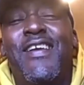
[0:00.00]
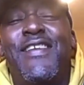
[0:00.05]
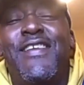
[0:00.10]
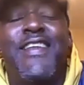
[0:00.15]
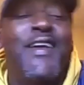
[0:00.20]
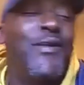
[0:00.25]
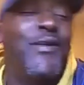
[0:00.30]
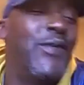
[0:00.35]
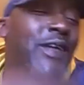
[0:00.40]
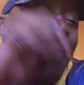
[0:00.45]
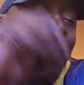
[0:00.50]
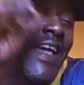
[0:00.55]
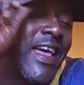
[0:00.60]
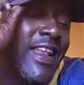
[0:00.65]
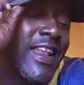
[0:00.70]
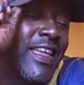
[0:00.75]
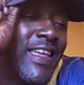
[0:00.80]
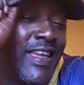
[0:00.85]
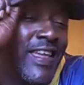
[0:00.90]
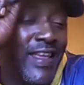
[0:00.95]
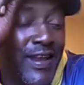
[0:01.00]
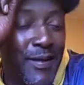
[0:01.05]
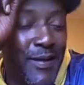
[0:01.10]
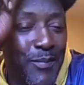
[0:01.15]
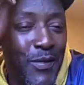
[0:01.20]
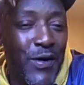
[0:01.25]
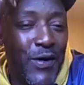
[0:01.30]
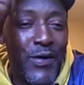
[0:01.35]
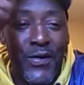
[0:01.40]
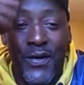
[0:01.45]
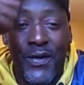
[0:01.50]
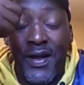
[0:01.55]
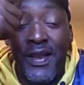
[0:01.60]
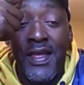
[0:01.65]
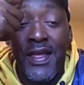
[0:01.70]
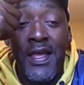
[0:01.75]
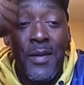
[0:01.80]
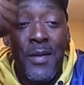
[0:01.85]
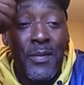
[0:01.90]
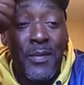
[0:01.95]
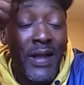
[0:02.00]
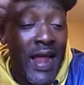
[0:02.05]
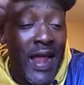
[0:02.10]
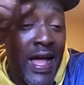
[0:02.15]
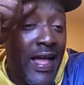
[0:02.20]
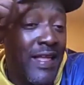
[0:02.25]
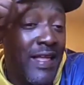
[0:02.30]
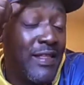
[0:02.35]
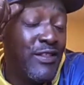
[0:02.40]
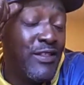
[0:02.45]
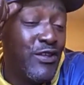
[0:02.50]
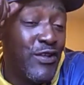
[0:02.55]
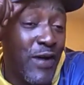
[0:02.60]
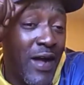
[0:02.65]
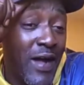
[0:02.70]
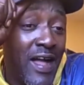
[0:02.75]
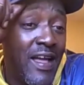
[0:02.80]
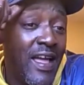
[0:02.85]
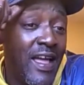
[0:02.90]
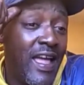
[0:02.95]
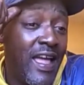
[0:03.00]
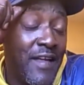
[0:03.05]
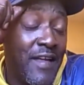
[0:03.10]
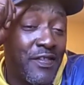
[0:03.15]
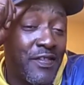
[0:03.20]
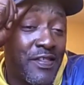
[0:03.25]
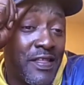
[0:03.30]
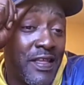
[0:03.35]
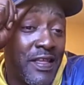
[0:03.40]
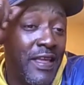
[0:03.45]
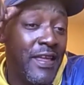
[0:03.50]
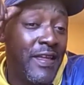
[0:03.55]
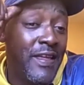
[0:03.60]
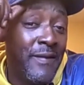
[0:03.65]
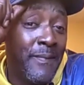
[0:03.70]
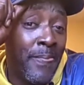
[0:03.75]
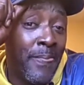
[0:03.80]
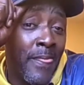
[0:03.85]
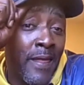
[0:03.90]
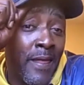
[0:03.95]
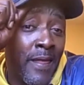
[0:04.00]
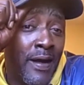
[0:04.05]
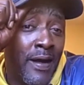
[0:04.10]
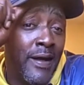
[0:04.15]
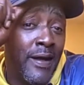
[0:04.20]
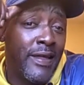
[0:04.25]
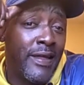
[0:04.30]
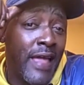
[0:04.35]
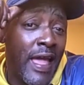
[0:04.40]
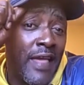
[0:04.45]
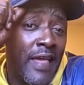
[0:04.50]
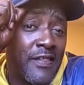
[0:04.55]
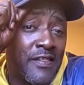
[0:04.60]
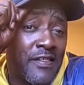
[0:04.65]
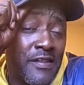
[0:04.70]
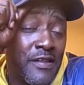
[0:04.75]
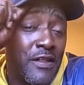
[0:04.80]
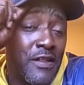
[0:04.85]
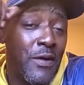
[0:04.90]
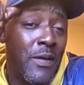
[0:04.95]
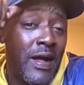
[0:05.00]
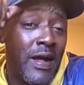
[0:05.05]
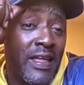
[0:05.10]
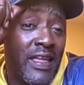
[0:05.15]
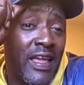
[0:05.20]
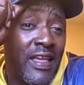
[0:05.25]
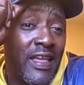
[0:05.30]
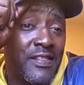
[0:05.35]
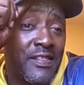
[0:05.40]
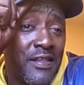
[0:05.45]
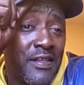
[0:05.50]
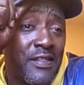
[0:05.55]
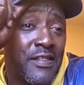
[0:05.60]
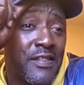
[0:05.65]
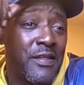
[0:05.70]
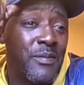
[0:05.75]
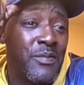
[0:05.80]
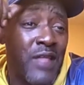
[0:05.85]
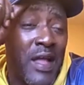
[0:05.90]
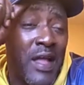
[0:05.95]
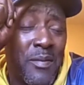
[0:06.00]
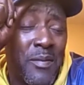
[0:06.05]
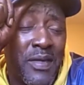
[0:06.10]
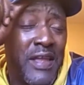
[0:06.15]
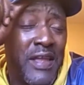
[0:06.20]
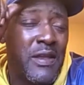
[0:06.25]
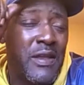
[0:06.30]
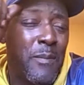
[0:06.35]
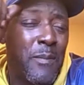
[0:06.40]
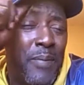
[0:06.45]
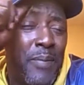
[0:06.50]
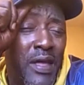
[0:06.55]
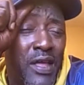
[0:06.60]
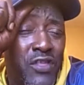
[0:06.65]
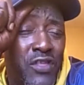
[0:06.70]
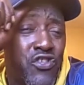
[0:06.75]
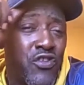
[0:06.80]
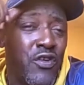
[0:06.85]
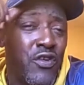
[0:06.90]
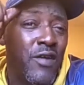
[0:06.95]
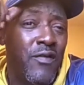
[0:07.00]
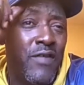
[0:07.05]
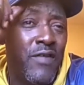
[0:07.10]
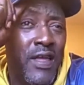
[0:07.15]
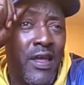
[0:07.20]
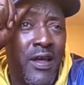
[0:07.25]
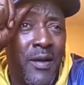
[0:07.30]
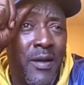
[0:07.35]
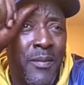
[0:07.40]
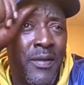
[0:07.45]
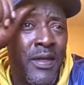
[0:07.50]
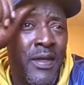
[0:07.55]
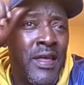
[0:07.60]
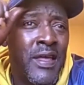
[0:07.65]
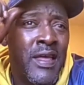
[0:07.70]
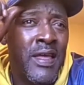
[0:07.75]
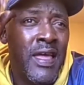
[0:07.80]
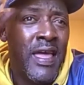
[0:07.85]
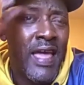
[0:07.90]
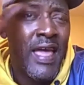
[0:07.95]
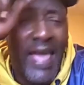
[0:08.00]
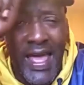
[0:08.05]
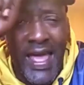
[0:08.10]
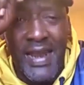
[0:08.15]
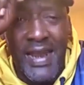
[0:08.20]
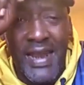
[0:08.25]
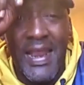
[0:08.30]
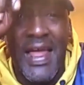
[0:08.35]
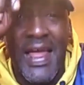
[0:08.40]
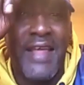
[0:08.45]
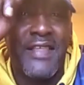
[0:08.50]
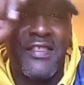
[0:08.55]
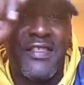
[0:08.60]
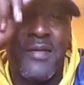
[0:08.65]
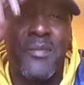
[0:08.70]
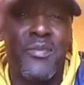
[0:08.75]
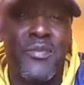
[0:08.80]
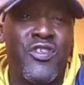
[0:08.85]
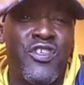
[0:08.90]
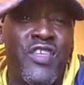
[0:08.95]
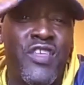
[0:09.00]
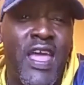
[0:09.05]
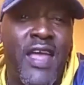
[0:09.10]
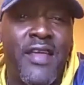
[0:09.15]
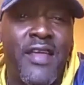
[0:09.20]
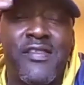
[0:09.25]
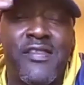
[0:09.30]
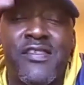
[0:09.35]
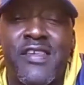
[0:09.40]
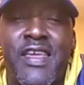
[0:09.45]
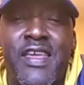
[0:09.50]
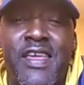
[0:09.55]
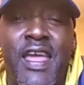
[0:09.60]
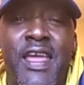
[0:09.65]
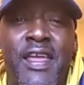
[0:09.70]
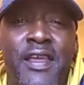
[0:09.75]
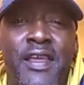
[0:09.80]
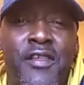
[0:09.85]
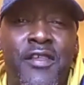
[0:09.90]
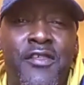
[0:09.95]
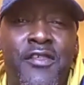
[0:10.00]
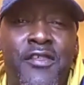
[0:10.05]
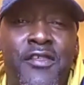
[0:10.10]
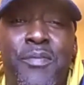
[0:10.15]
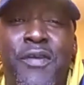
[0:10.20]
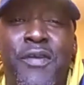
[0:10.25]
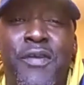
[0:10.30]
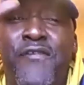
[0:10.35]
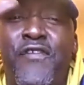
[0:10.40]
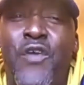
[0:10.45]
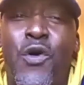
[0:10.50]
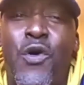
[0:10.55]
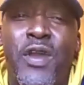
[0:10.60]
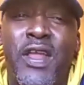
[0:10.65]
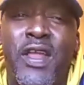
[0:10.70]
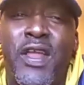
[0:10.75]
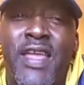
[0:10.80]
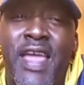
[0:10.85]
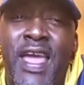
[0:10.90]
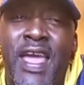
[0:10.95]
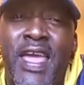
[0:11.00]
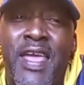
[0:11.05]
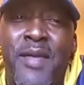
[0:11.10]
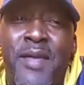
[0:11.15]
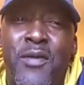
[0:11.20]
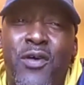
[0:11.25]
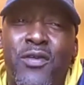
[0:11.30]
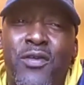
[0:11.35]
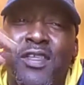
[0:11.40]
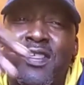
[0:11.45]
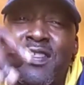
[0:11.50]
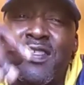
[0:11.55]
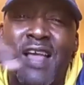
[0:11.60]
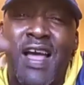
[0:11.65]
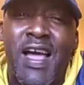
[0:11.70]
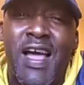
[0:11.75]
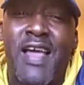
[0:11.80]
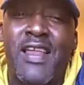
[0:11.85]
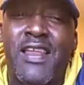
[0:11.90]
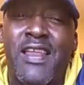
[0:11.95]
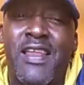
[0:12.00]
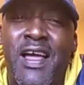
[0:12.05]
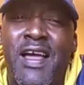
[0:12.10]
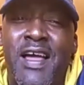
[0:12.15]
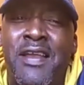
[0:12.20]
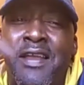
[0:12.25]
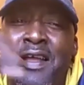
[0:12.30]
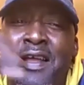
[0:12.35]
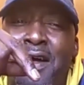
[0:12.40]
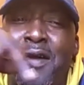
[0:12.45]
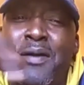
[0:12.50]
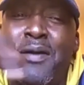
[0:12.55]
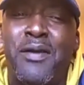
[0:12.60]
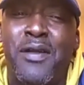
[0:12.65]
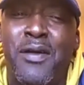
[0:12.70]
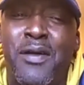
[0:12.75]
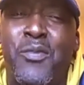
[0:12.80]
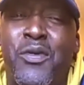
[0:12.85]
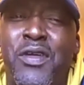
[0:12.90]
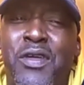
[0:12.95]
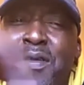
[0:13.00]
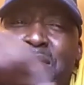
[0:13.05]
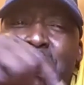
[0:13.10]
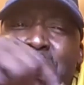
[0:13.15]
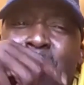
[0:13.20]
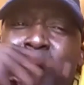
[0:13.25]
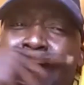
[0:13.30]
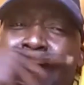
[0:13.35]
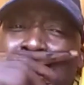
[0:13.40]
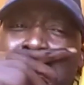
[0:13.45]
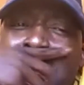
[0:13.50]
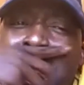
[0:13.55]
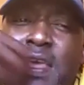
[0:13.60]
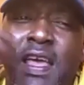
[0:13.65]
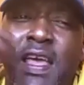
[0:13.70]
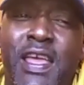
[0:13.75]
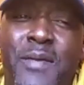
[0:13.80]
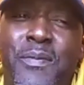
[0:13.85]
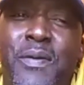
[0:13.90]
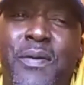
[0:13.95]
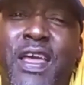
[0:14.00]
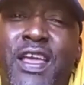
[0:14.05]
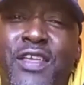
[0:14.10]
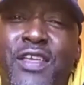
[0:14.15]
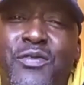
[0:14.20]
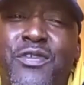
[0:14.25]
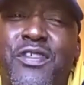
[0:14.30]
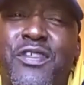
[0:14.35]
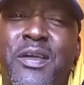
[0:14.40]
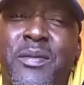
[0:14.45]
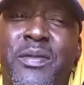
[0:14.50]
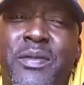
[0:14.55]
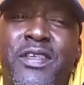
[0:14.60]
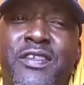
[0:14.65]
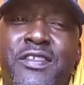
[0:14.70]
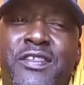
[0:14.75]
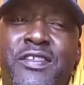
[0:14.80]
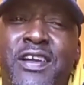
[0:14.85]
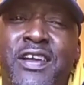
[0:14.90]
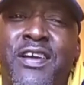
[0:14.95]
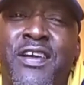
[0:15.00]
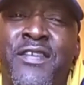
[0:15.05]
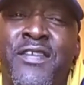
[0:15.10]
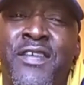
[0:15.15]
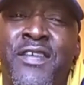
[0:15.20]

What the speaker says: to get him on. Yeah. But I have seen Gastineau. I guess I'm getting a picture of him at like some Jets games before the game on the sideline. We on the same page with some of this stuff?